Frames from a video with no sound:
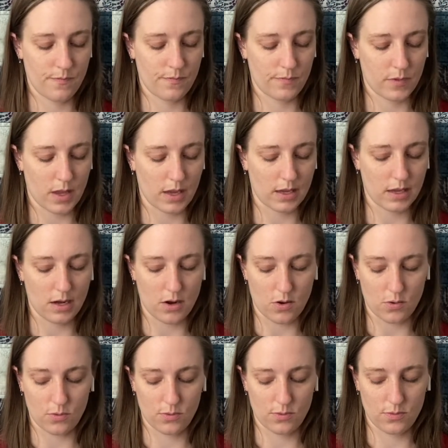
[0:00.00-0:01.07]
like, you
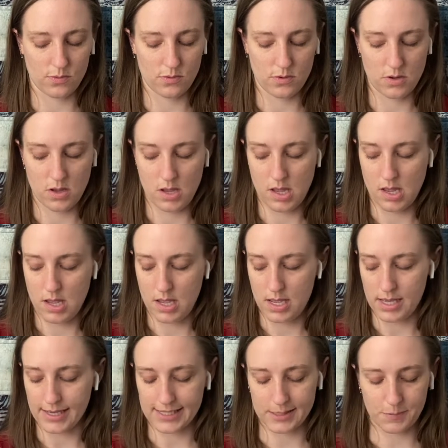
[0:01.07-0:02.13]
know,
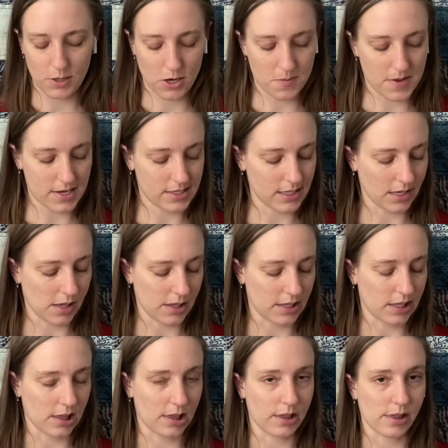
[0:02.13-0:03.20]
experimenting a
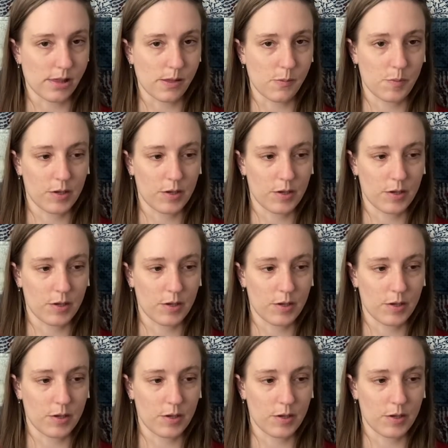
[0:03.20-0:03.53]
little,